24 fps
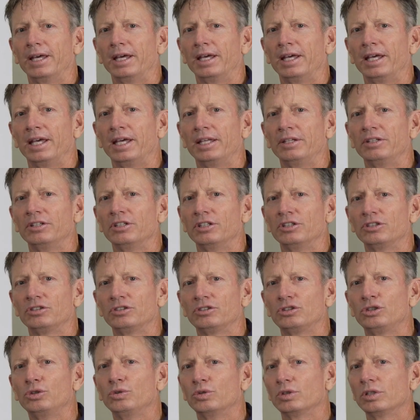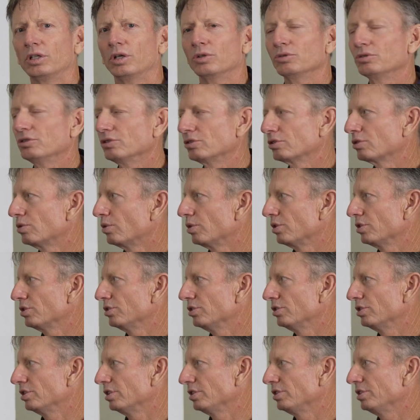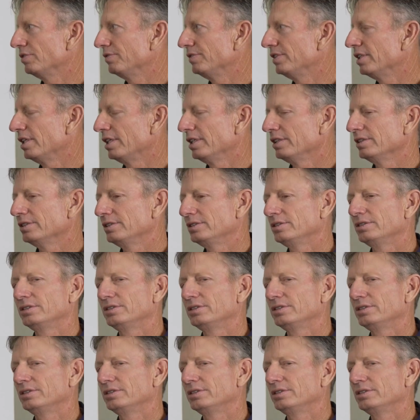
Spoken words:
And the two closest courses that you've done